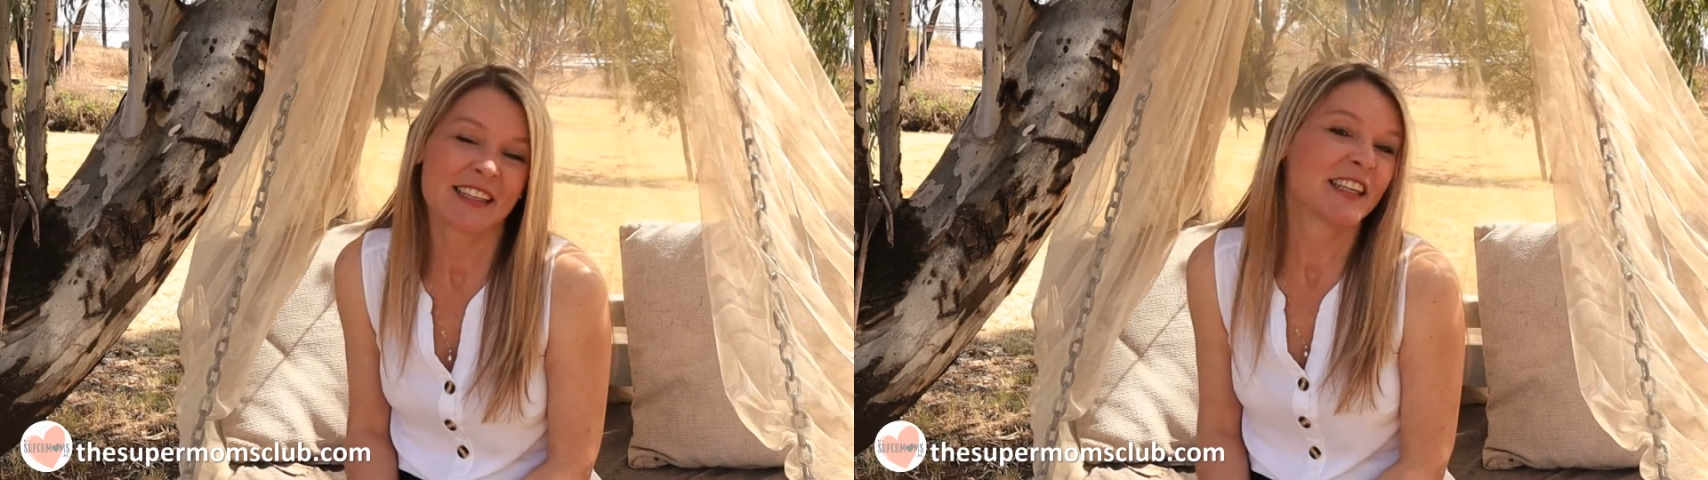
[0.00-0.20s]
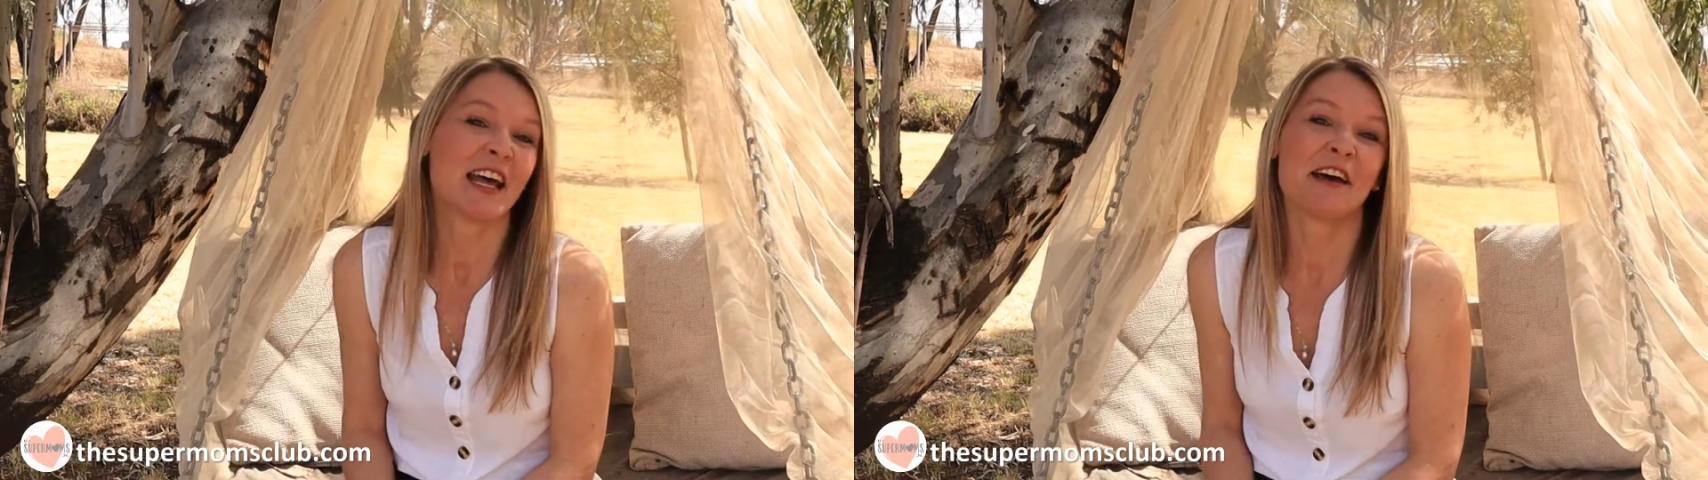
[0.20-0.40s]

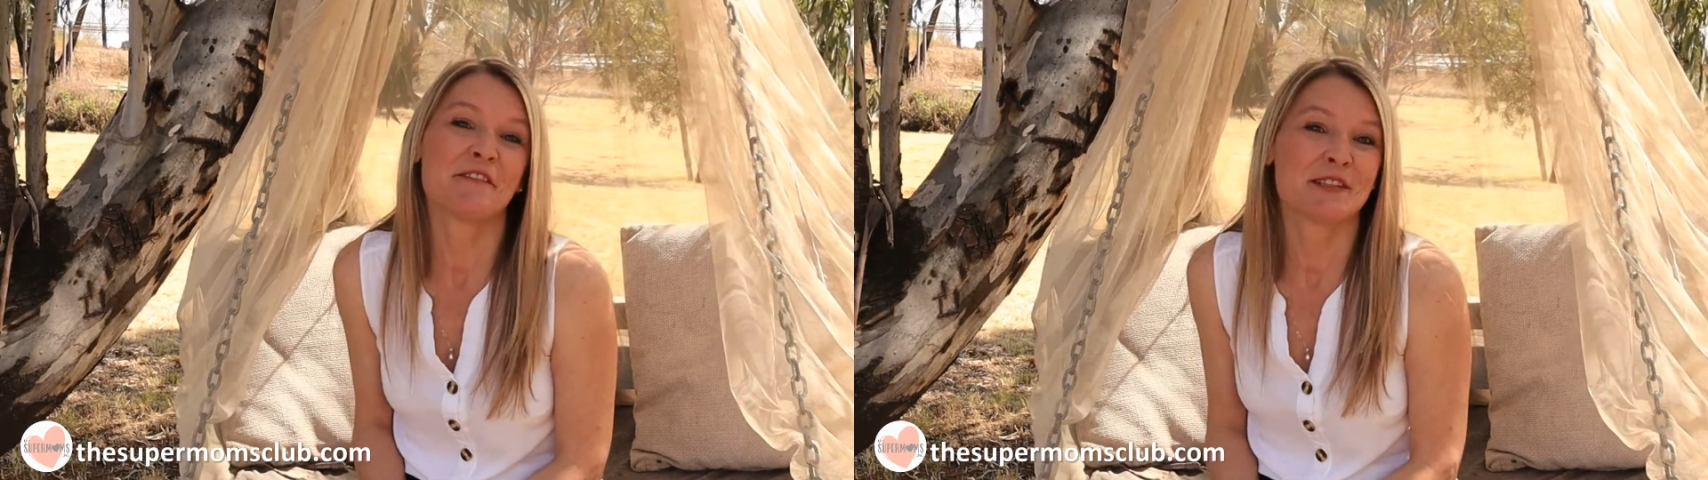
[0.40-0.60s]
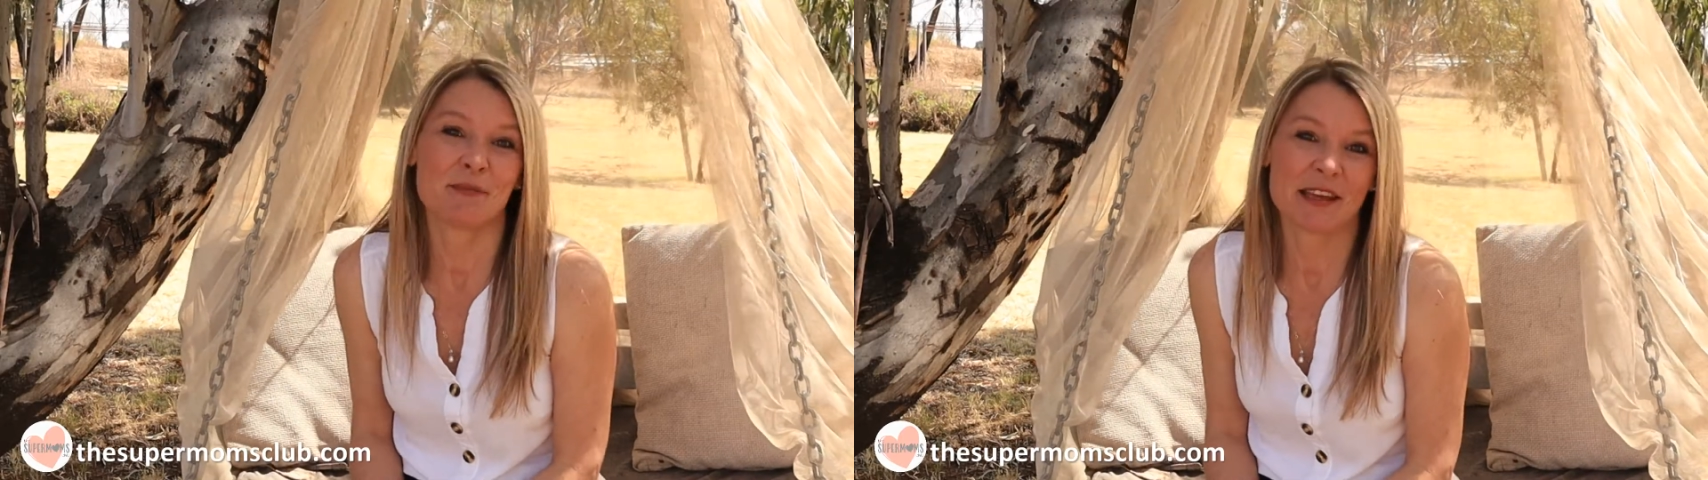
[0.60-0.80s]

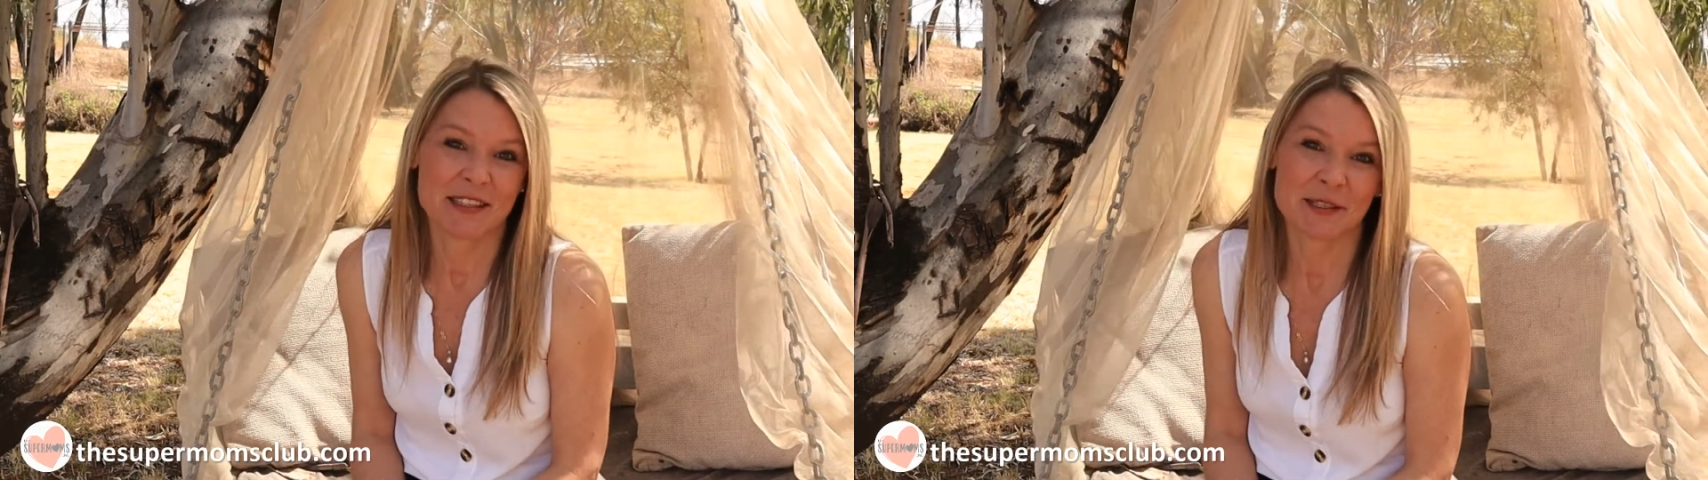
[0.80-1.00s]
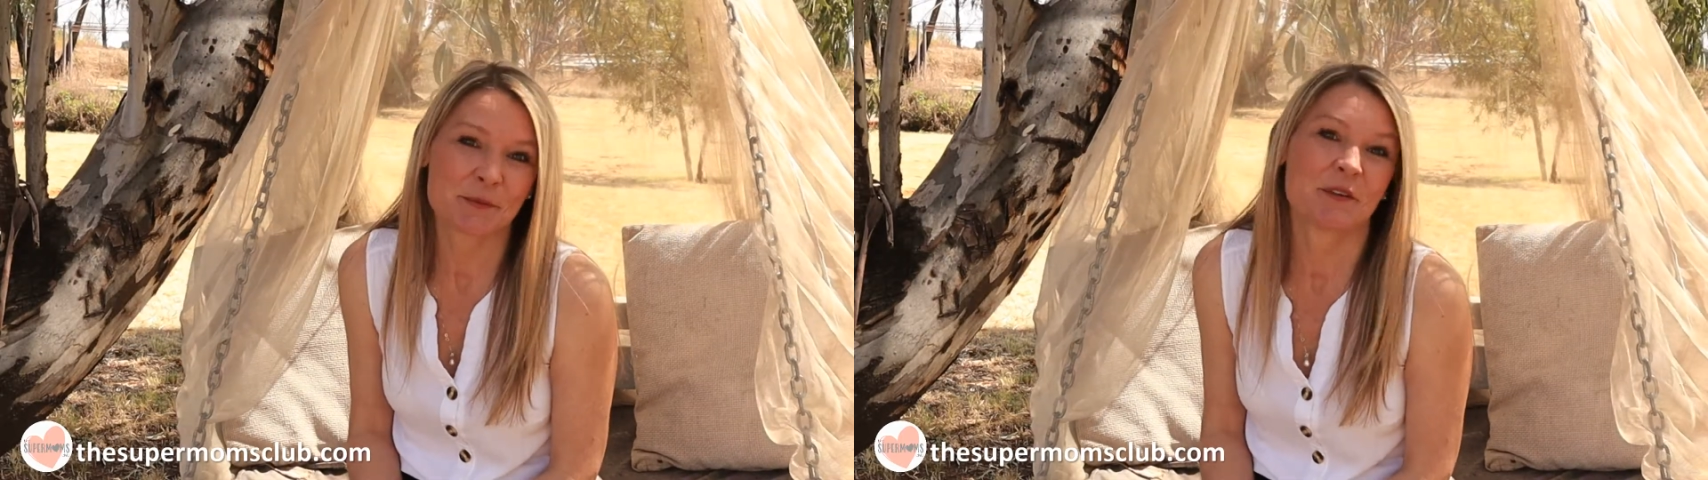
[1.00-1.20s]
life is
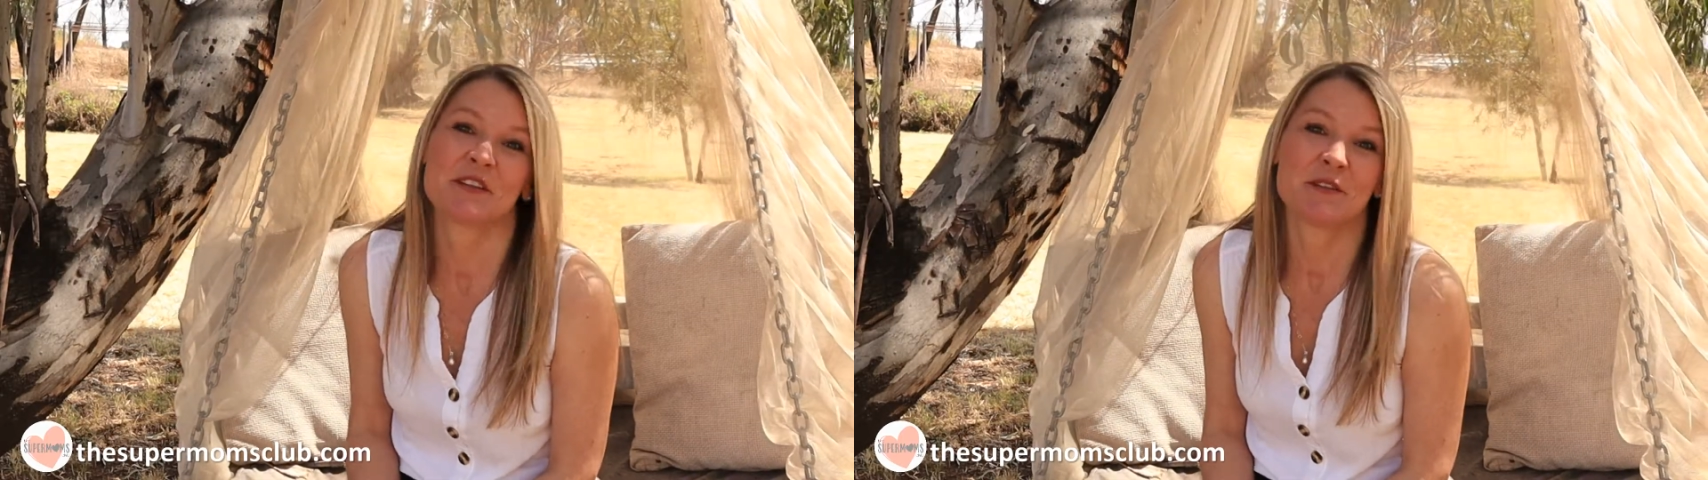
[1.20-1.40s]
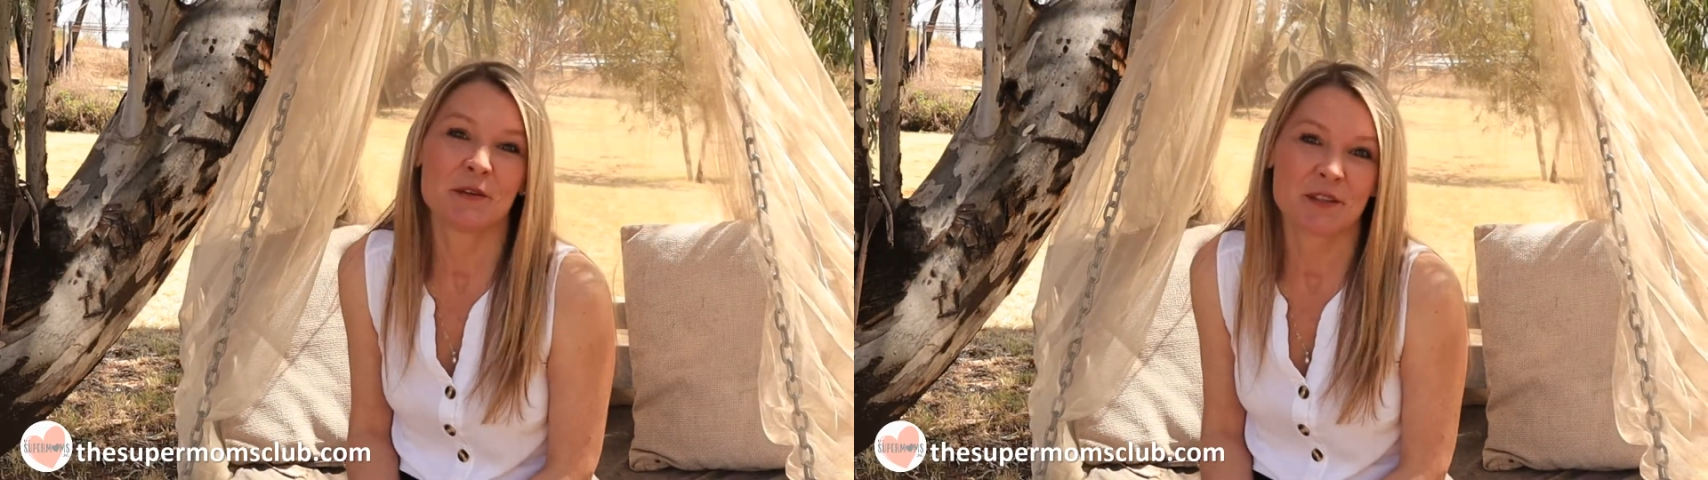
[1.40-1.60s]
better
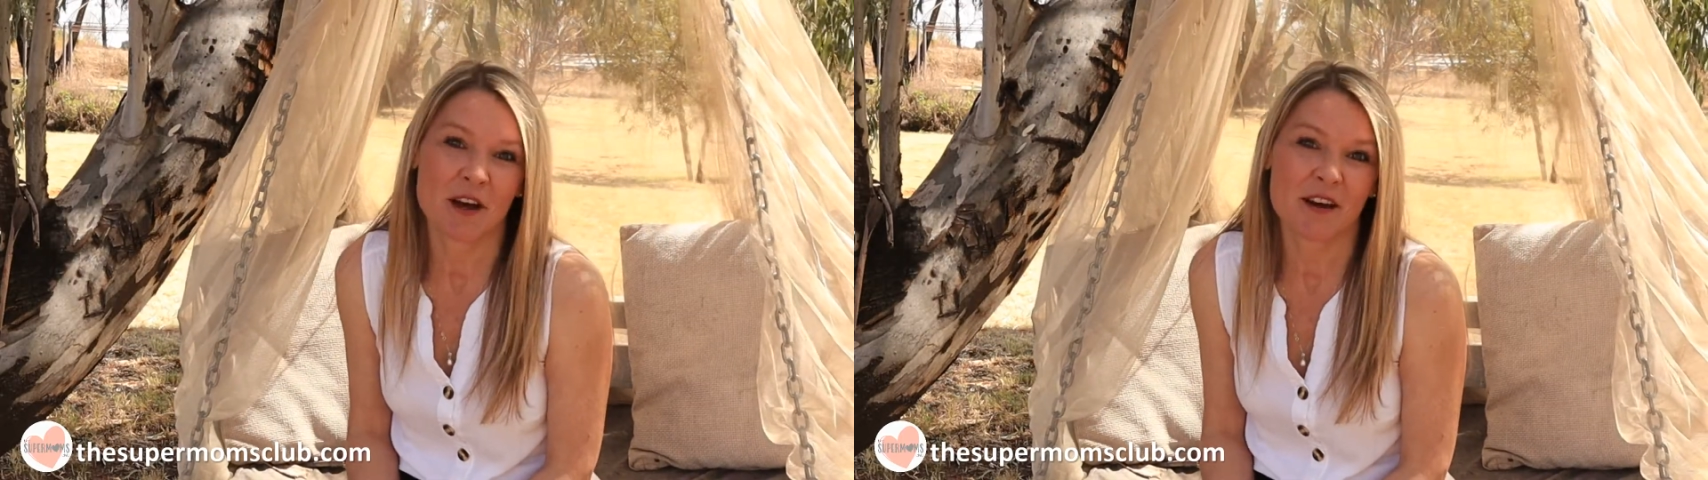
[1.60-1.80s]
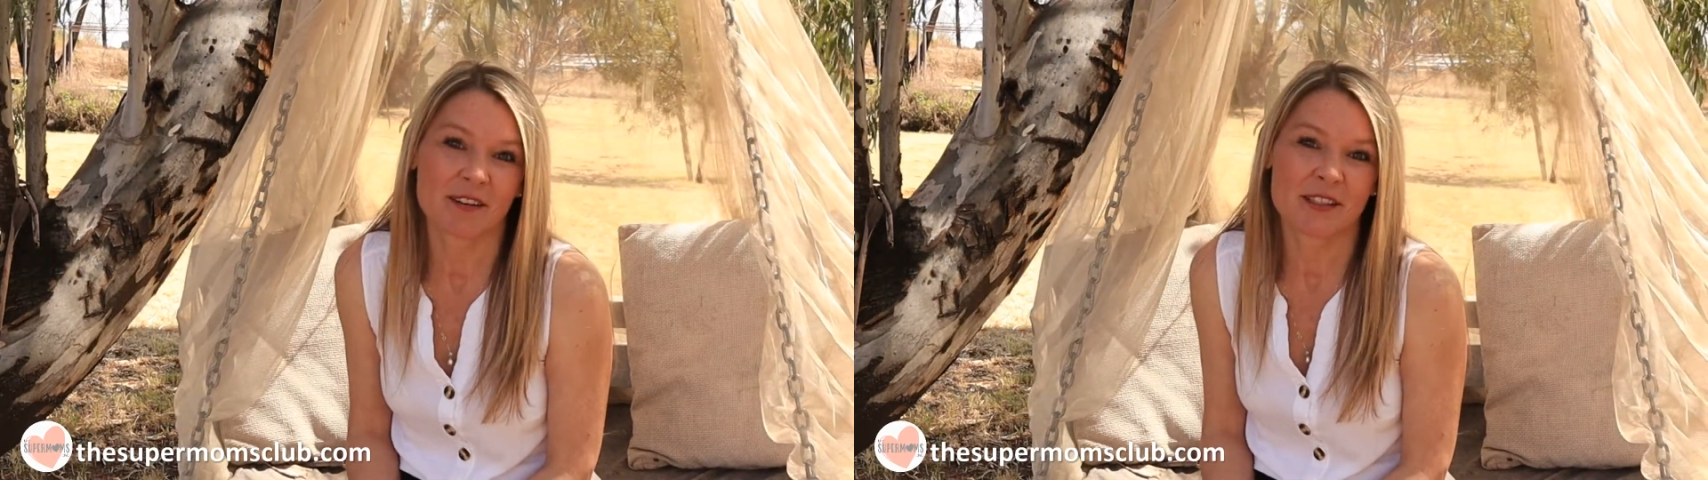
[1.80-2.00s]
with 2
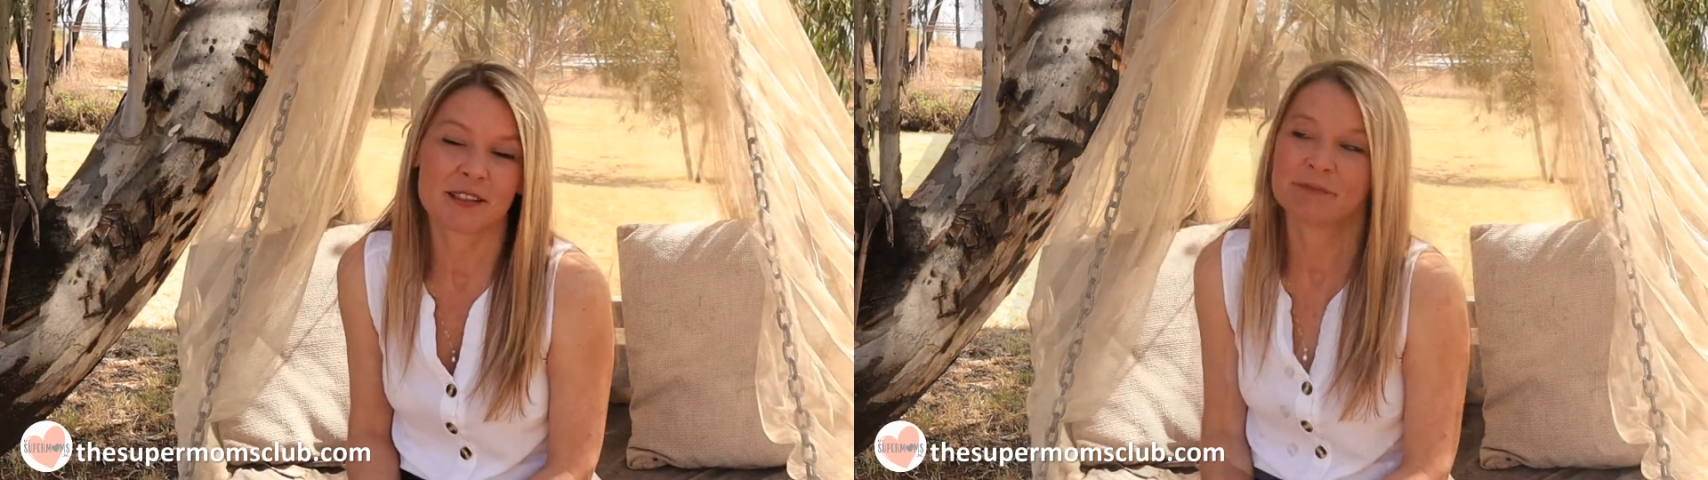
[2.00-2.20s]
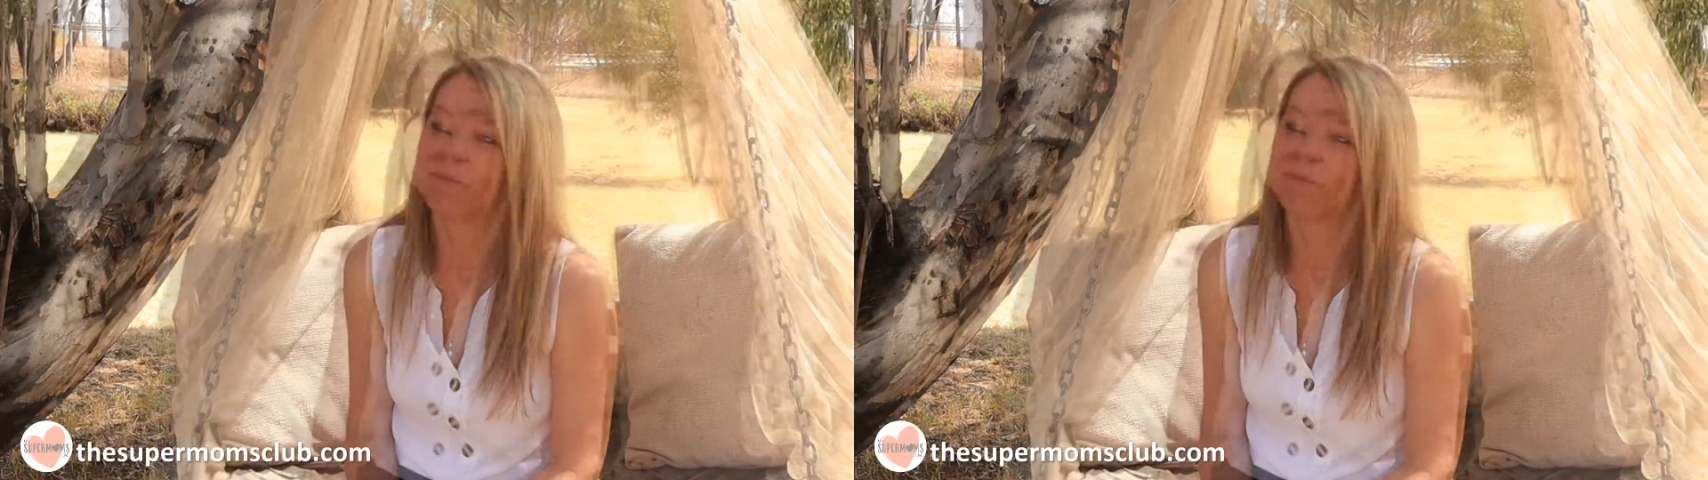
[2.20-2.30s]
tarts.